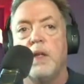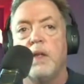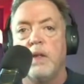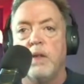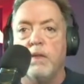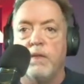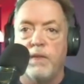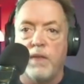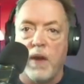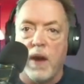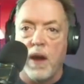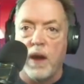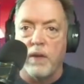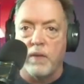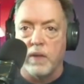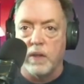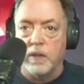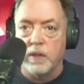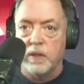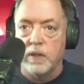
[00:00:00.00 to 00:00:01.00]
the
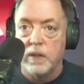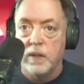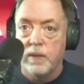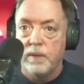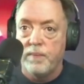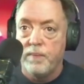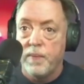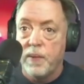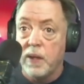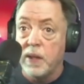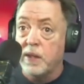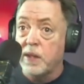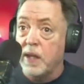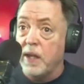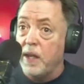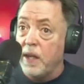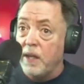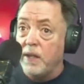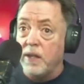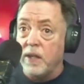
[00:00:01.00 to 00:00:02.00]
virus. Let's get
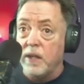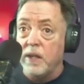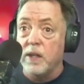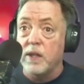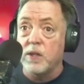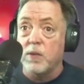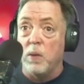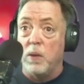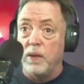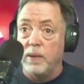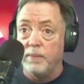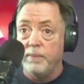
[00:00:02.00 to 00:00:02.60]
into this one.